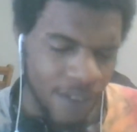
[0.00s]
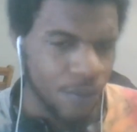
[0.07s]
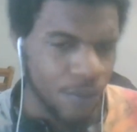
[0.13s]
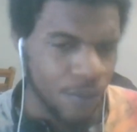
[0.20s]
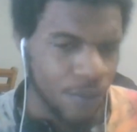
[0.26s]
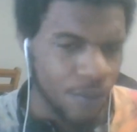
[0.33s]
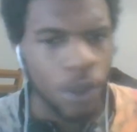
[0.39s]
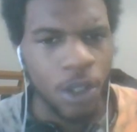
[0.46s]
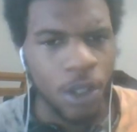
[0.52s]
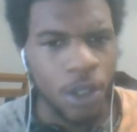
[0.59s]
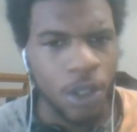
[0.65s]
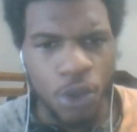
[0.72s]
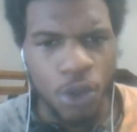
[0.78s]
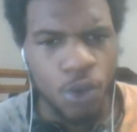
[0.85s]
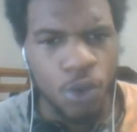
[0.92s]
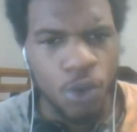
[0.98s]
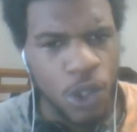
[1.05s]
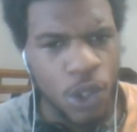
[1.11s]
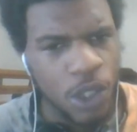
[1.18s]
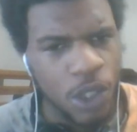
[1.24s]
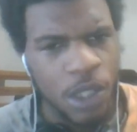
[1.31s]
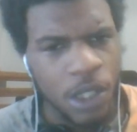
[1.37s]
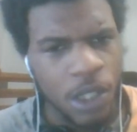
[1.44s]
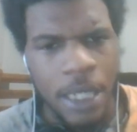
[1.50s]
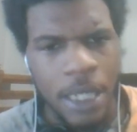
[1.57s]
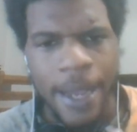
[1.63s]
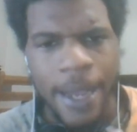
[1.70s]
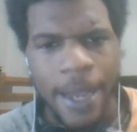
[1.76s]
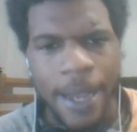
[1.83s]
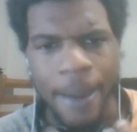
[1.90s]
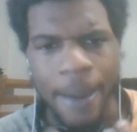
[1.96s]
You could use
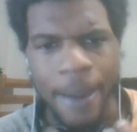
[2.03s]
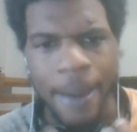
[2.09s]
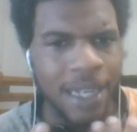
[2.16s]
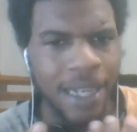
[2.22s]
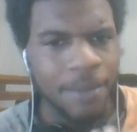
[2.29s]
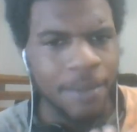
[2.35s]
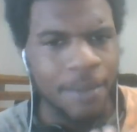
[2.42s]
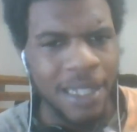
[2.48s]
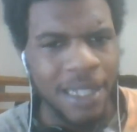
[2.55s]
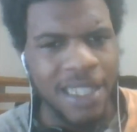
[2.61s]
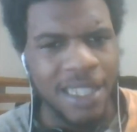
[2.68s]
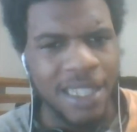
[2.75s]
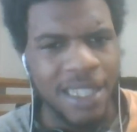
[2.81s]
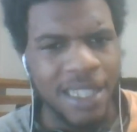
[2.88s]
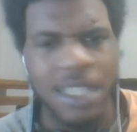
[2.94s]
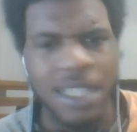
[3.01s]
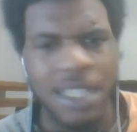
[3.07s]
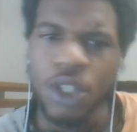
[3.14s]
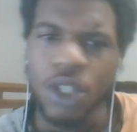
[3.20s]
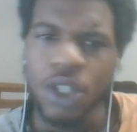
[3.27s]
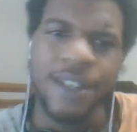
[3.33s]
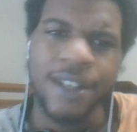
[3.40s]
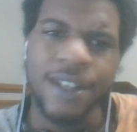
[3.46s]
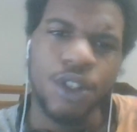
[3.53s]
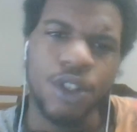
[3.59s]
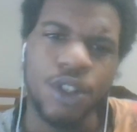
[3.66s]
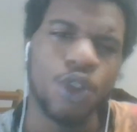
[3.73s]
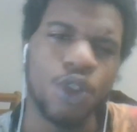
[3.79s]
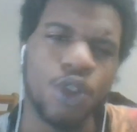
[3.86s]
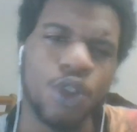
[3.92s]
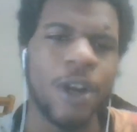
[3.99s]
my suggestion is that you
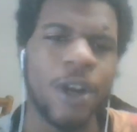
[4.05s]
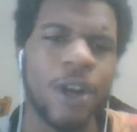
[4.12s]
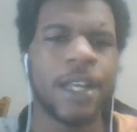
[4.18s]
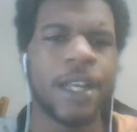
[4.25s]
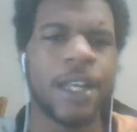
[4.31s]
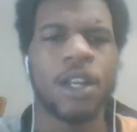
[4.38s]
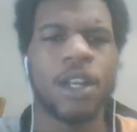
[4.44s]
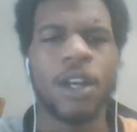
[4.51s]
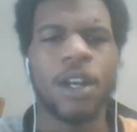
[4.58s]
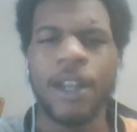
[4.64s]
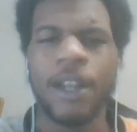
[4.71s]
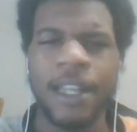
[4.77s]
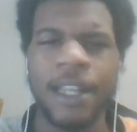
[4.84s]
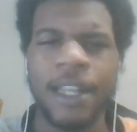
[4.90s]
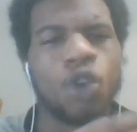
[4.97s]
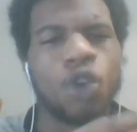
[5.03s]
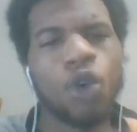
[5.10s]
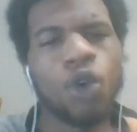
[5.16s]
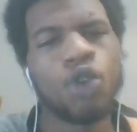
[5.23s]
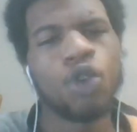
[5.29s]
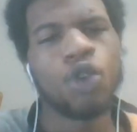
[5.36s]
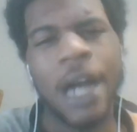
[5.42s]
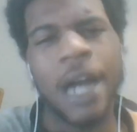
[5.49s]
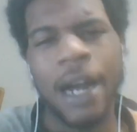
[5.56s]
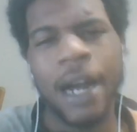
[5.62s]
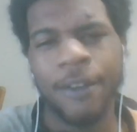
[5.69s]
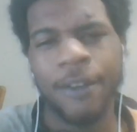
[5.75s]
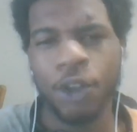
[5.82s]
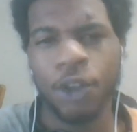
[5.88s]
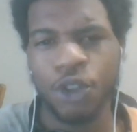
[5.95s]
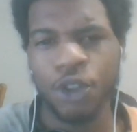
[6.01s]
write it in a Google Doc
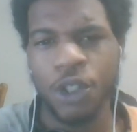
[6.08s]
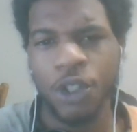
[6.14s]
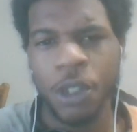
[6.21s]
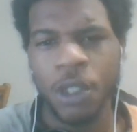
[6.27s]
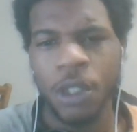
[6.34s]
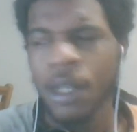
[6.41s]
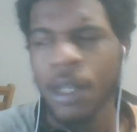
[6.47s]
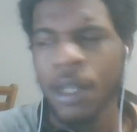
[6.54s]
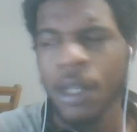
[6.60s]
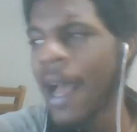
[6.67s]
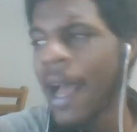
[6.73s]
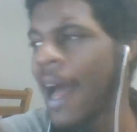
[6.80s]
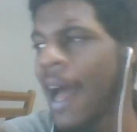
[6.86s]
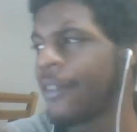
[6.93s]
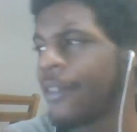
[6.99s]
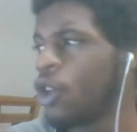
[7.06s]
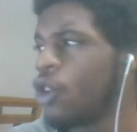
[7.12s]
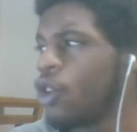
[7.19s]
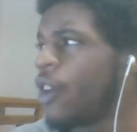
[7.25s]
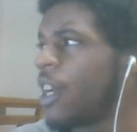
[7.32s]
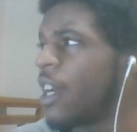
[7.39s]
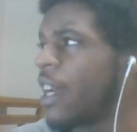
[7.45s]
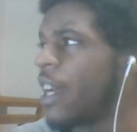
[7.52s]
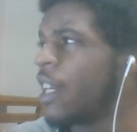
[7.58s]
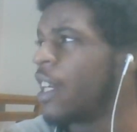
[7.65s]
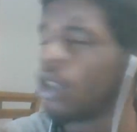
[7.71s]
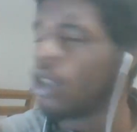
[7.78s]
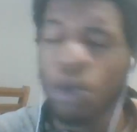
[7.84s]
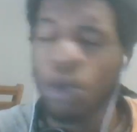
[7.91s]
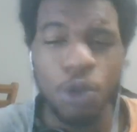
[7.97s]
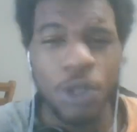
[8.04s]
first. After you write it in a
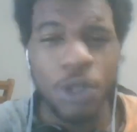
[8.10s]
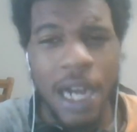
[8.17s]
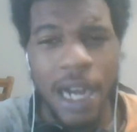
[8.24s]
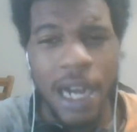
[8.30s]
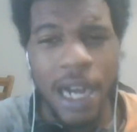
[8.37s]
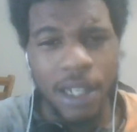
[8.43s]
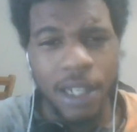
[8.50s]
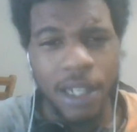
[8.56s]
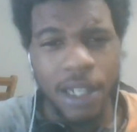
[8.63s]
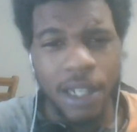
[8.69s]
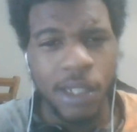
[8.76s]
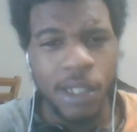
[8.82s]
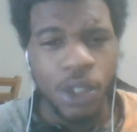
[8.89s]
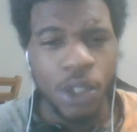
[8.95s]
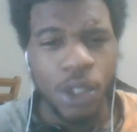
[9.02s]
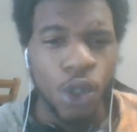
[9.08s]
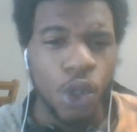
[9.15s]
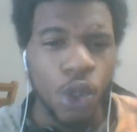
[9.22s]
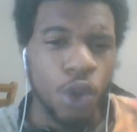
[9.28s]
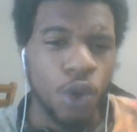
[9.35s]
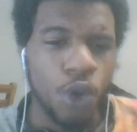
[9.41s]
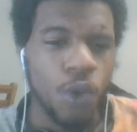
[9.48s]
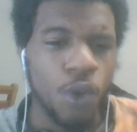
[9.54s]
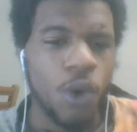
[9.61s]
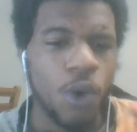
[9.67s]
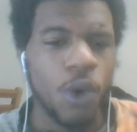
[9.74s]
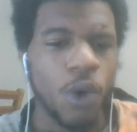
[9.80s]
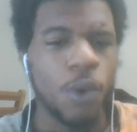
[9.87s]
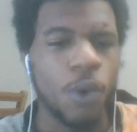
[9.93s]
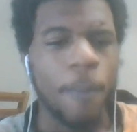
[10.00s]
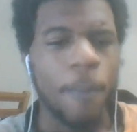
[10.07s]
Google Doc, you will
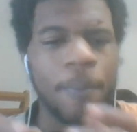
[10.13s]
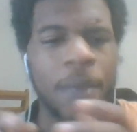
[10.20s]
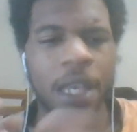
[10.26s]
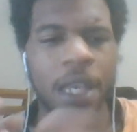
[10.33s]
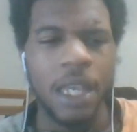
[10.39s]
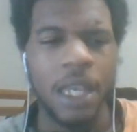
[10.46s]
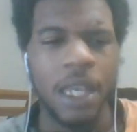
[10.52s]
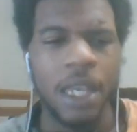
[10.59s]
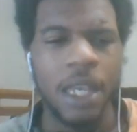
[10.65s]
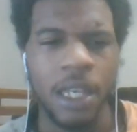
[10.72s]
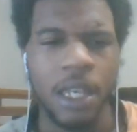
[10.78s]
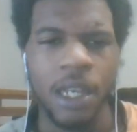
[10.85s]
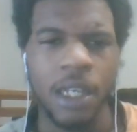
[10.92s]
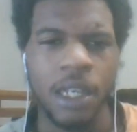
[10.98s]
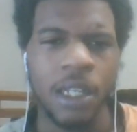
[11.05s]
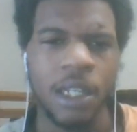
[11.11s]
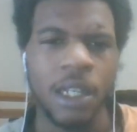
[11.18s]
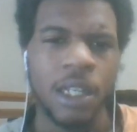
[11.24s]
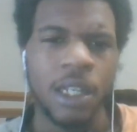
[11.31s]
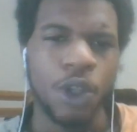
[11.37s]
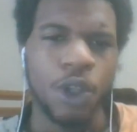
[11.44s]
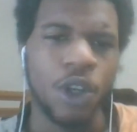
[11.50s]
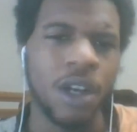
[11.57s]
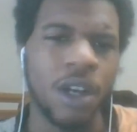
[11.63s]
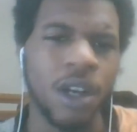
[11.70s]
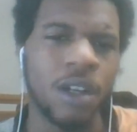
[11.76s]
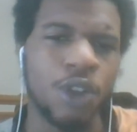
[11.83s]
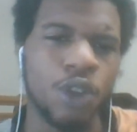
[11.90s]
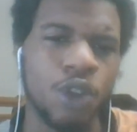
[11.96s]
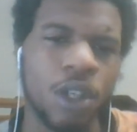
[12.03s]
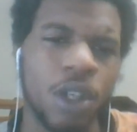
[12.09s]
be you could
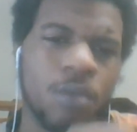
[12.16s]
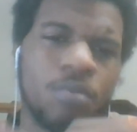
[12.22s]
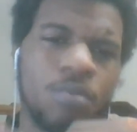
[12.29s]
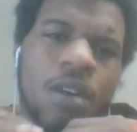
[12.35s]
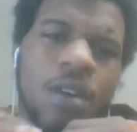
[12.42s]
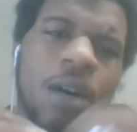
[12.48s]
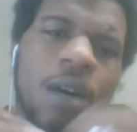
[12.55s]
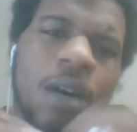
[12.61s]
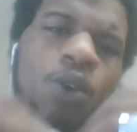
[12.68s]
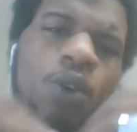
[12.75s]
upload